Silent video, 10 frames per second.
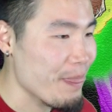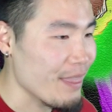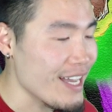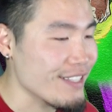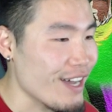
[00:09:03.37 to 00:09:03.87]

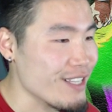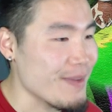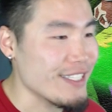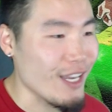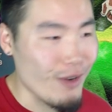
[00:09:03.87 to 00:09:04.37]
That is awesome.
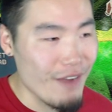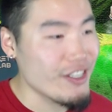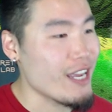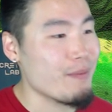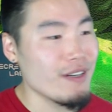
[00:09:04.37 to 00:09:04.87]
And 10 gravity
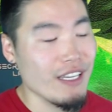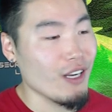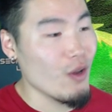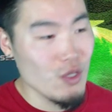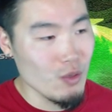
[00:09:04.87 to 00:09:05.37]
chambers. I can
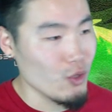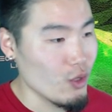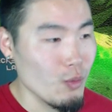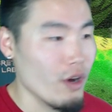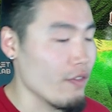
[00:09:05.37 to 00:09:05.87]
always
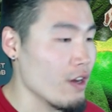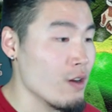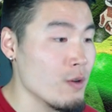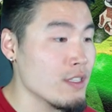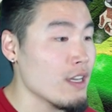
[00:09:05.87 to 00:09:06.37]
use more of
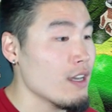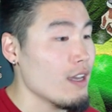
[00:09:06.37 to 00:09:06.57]
those.